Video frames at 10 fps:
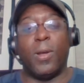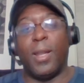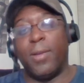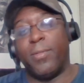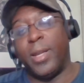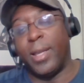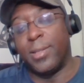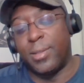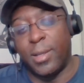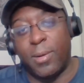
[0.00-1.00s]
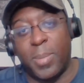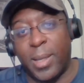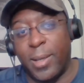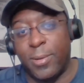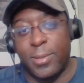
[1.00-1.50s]
11 against their
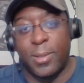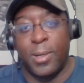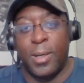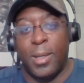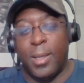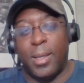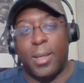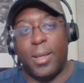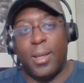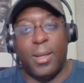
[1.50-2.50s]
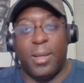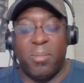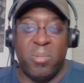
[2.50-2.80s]
players, and